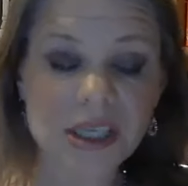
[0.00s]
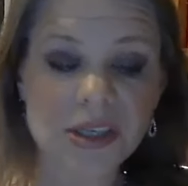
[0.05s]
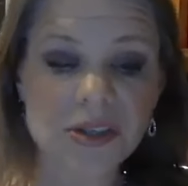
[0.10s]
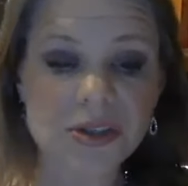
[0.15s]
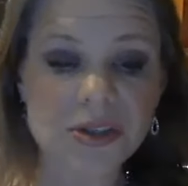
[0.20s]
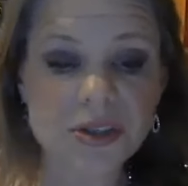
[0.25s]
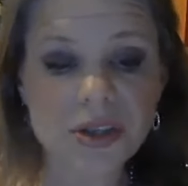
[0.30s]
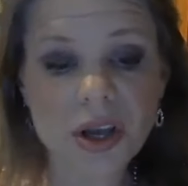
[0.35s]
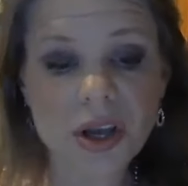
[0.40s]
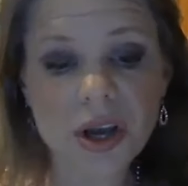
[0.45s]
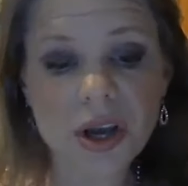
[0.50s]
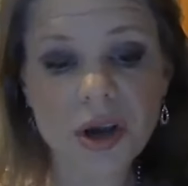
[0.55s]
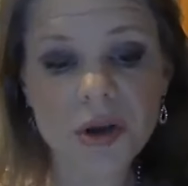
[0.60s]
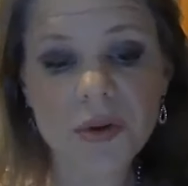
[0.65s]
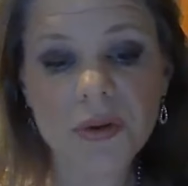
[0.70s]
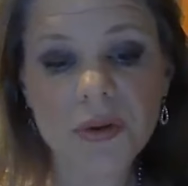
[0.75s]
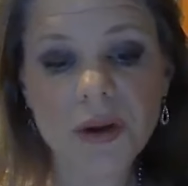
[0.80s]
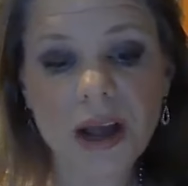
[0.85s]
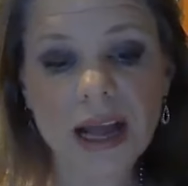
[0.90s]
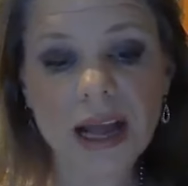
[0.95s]

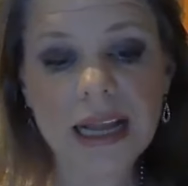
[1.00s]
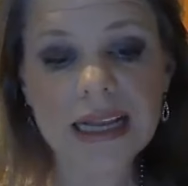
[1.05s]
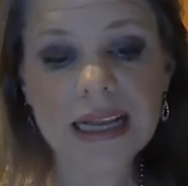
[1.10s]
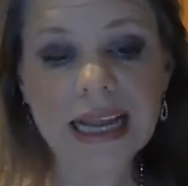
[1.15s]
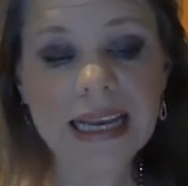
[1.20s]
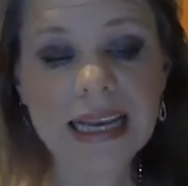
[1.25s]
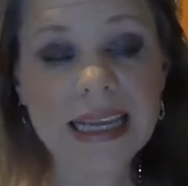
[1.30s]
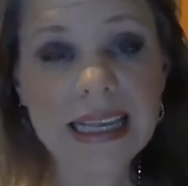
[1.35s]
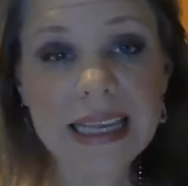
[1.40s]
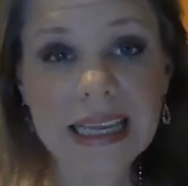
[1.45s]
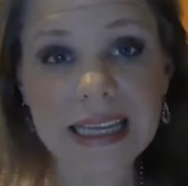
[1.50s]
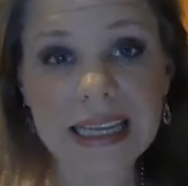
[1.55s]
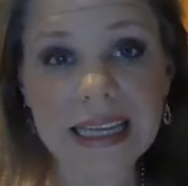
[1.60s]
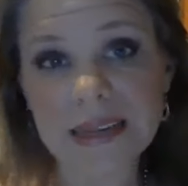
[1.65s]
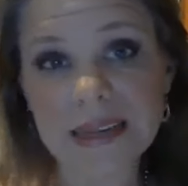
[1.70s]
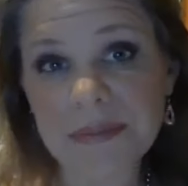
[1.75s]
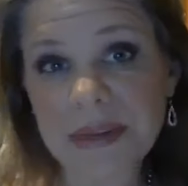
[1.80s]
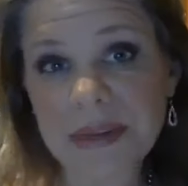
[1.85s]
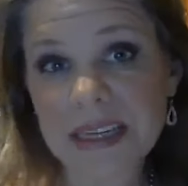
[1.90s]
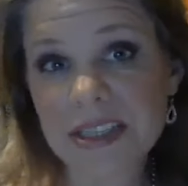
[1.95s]
So, and again,
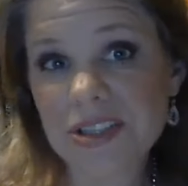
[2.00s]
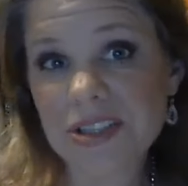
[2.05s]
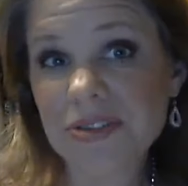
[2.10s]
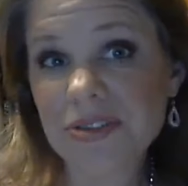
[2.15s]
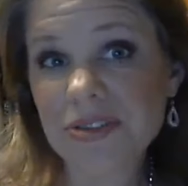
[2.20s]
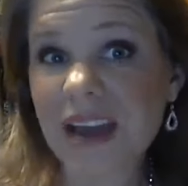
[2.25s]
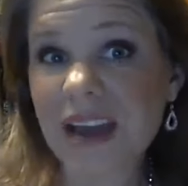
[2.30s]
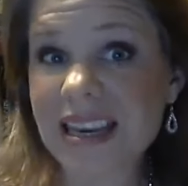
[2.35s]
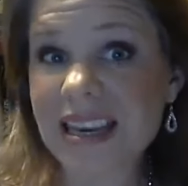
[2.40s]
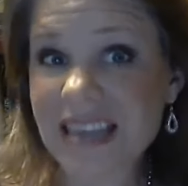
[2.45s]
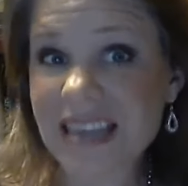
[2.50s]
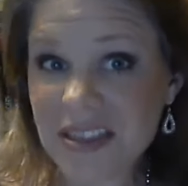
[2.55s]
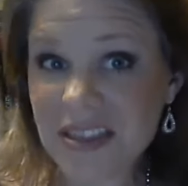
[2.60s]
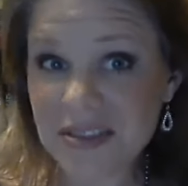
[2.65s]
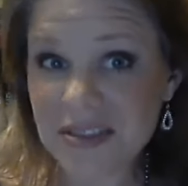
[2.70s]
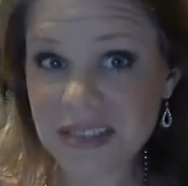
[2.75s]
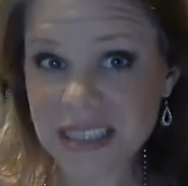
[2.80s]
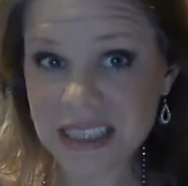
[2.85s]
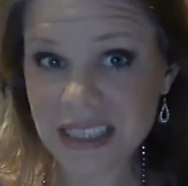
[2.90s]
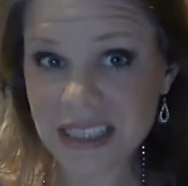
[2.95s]
let me issue another
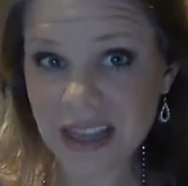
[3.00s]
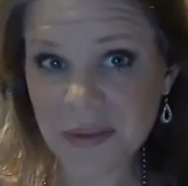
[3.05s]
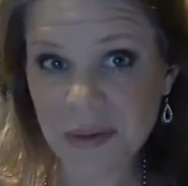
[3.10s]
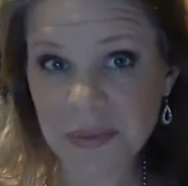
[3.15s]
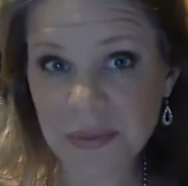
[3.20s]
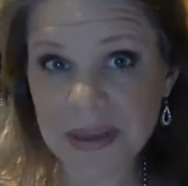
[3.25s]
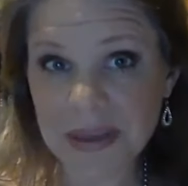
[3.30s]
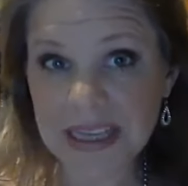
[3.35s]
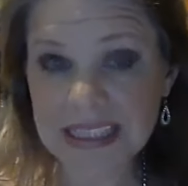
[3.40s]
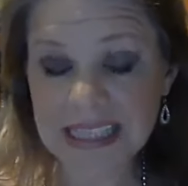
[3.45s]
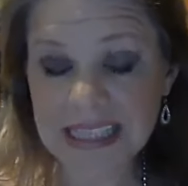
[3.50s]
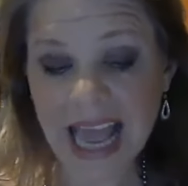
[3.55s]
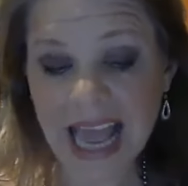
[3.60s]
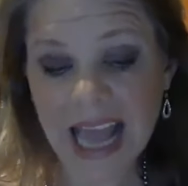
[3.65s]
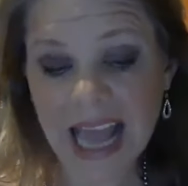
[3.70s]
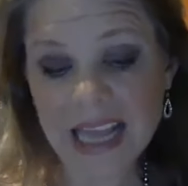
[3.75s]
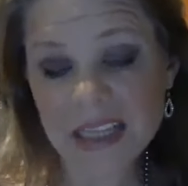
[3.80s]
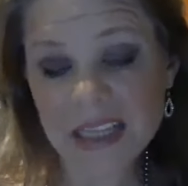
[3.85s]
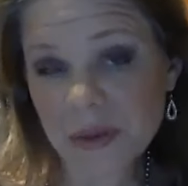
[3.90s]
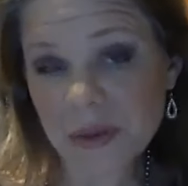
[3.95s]
disclaimer, because
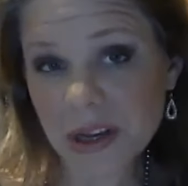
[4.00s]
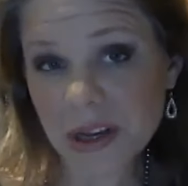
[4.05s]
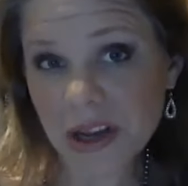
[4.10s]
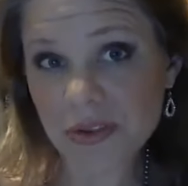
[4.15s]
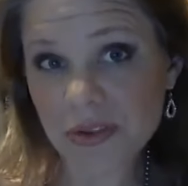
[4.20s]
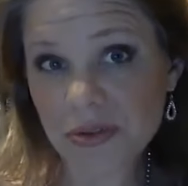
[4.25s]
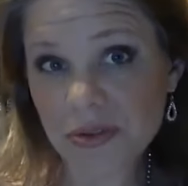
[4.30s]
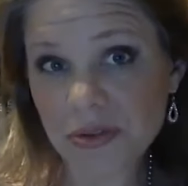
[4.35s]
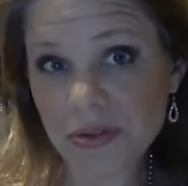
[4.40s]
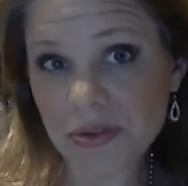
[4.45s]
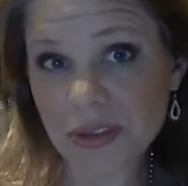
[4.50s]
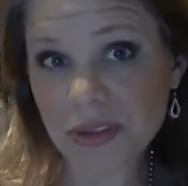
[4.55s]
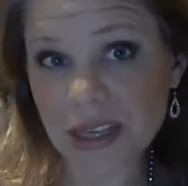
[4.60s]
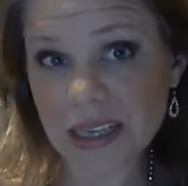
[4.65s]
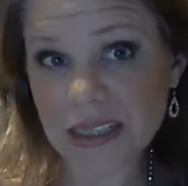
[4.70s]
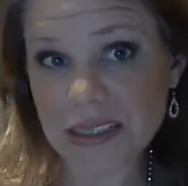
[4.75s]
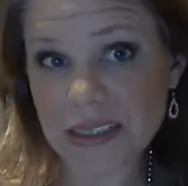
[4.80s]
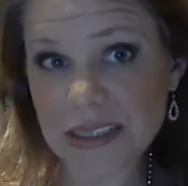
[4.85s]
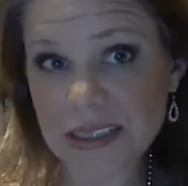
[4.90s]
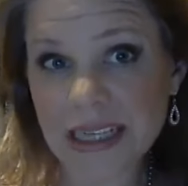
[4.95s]
as we go through
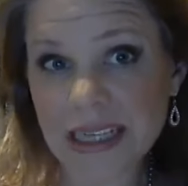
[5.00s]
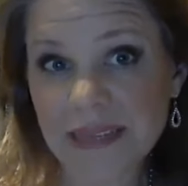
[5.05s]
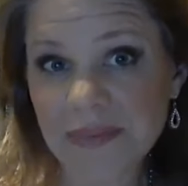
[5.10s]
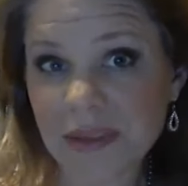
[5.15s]
this,